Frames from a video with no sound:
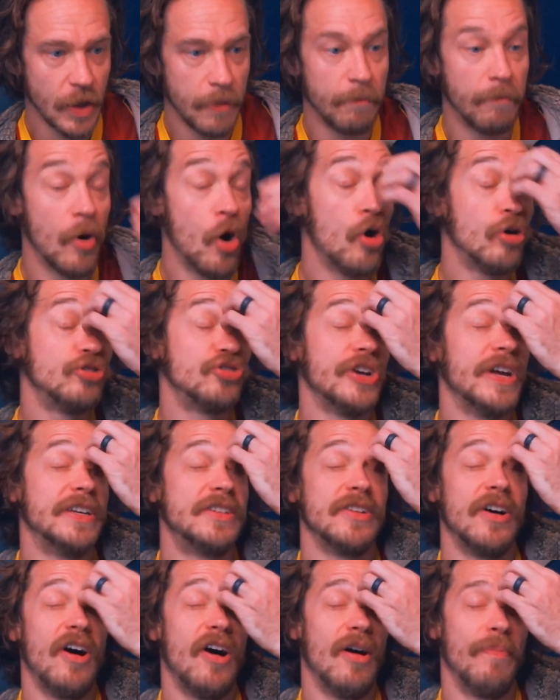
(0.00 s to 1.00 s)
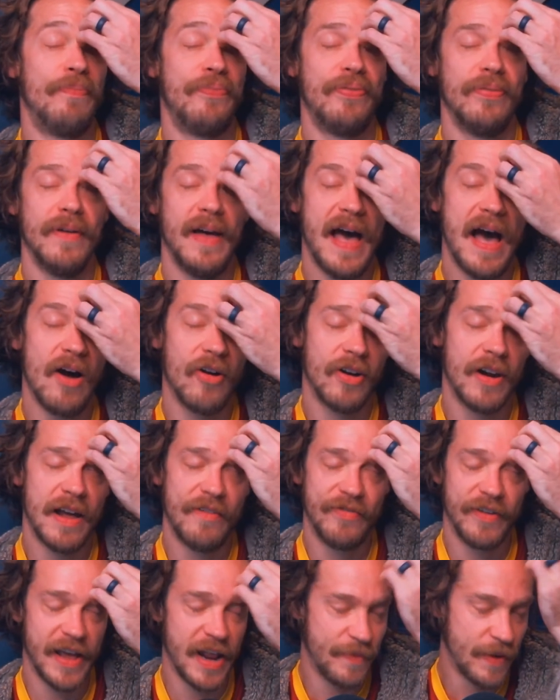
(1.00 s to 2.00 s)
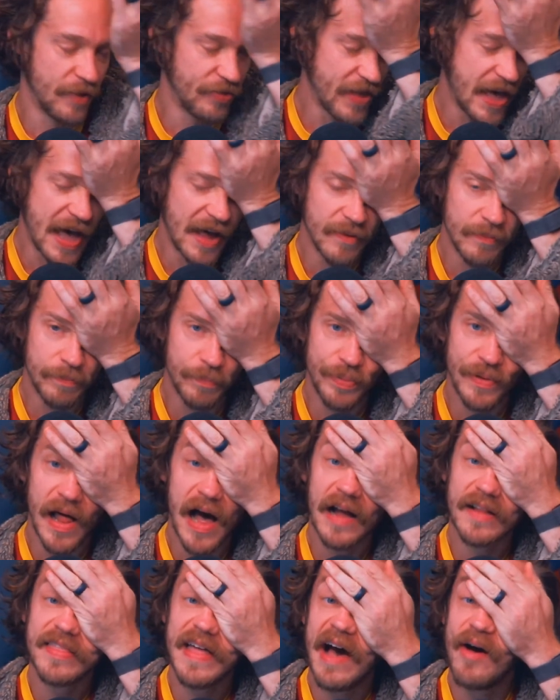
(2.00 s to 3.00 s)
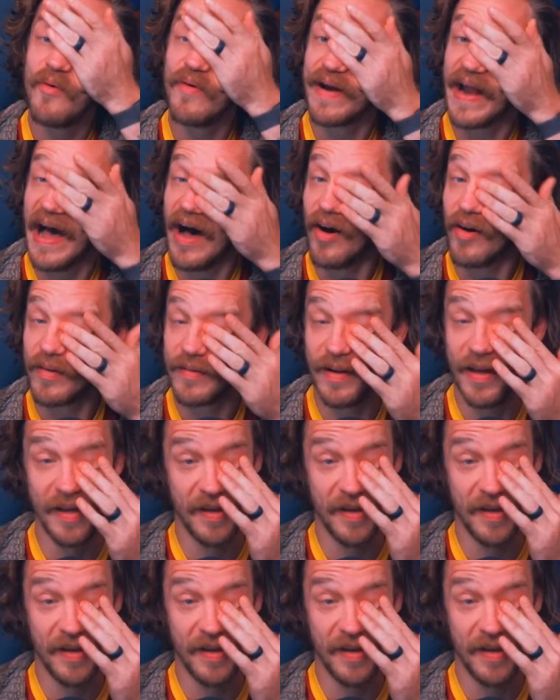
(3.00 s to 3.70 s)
Modric. Oh, how could I forget about that? Block that one out.